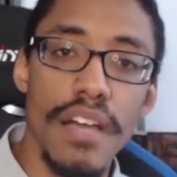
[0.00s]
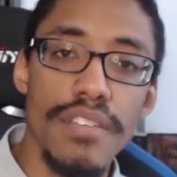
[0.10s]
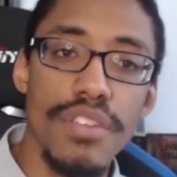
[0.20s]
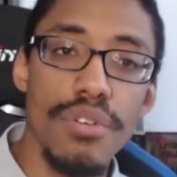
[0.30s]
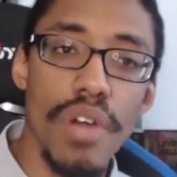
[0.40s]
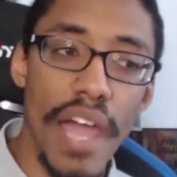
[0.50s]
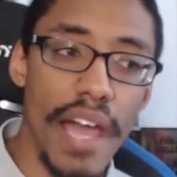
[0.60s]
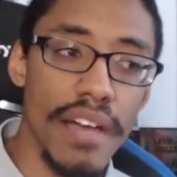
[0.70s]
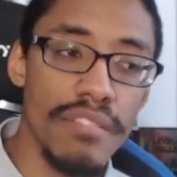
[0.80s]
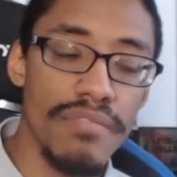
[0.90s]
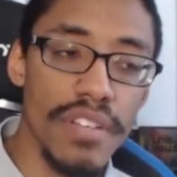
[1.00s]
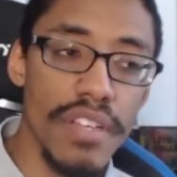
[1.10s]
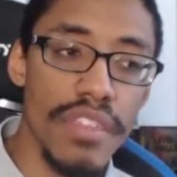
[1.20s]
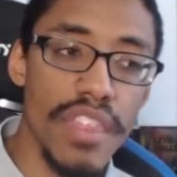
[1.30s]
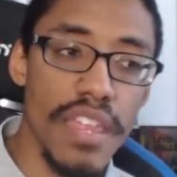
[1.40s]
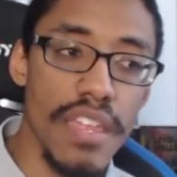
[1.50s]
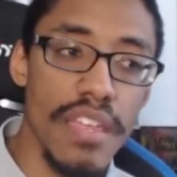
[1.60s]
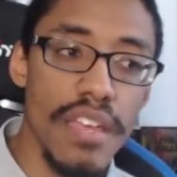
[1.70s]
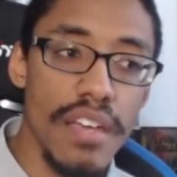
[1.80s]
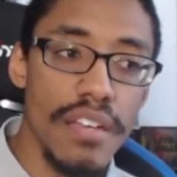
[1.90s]
you have
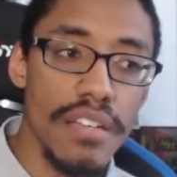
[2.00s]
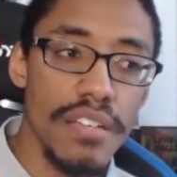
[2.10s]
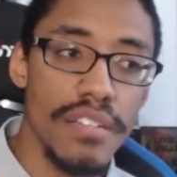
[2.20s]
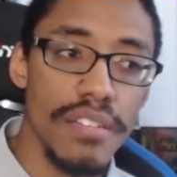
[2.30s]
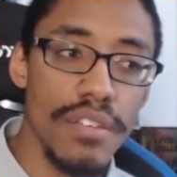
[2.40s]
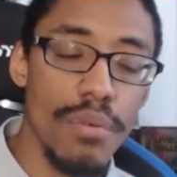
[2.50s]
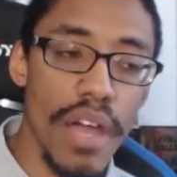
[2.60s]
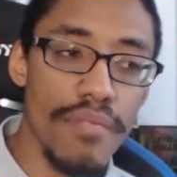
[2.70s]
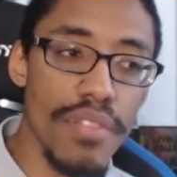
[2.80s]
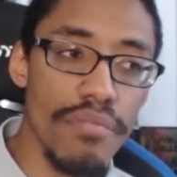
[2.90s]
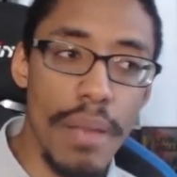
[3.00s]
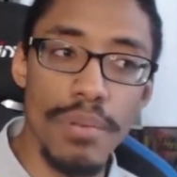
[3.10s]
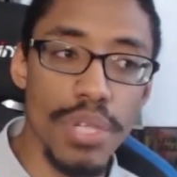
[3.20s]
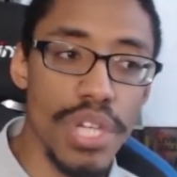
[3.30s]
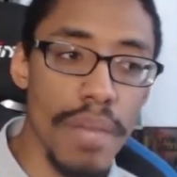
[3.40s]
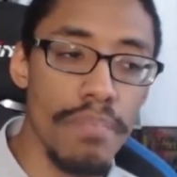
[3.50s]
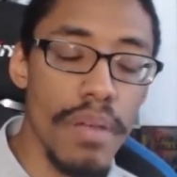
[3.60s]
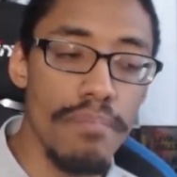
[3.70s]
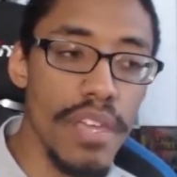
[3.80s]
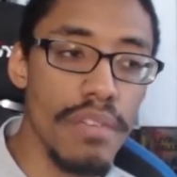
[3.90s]
the rebel ship
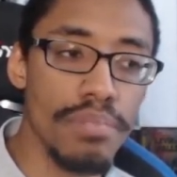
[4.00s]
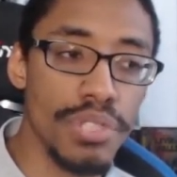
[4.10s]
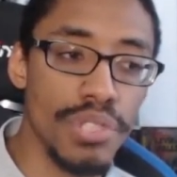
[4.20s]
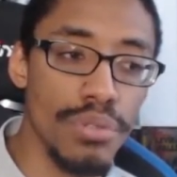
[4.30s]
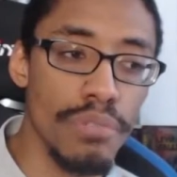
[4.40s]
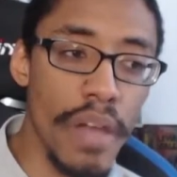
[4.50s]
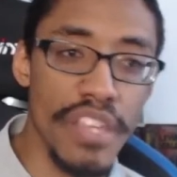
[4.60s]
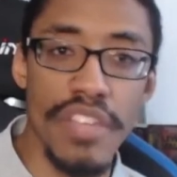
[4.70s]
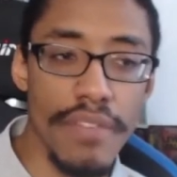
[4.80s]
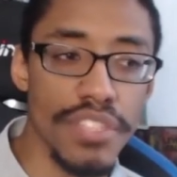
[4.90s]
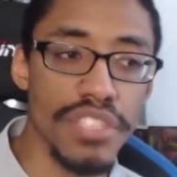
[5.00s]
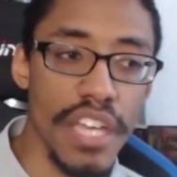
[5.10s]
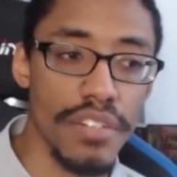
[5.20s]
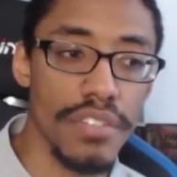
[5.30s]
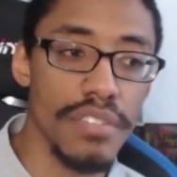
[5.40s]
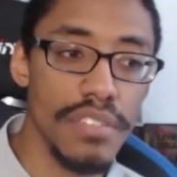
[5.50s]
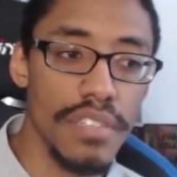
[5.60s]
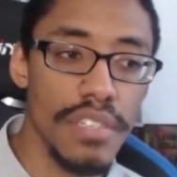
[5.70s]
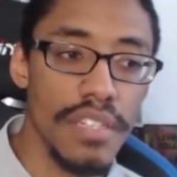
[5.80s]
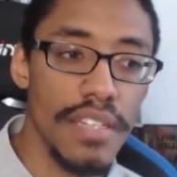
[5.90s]
being pursued by the Devastator,
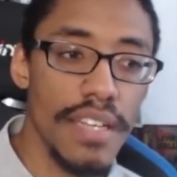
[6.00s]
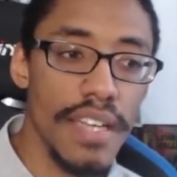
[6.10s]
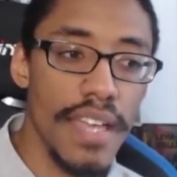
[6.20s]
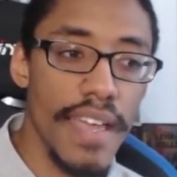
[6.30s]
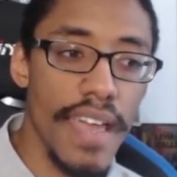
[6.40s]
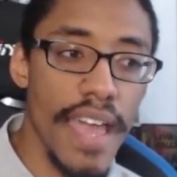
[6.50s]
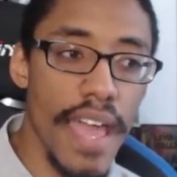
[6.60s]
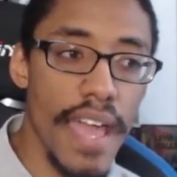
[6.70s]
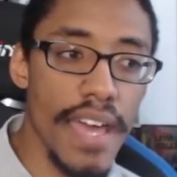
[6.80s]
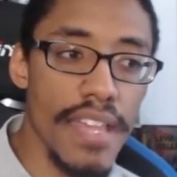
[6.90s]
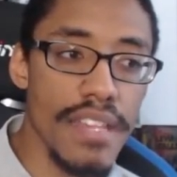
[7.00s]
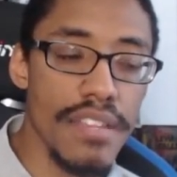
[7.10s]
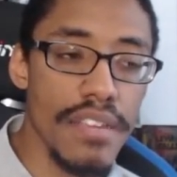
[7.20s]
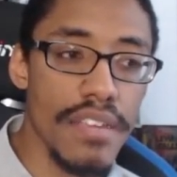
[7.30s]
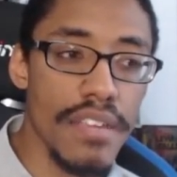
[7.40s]
and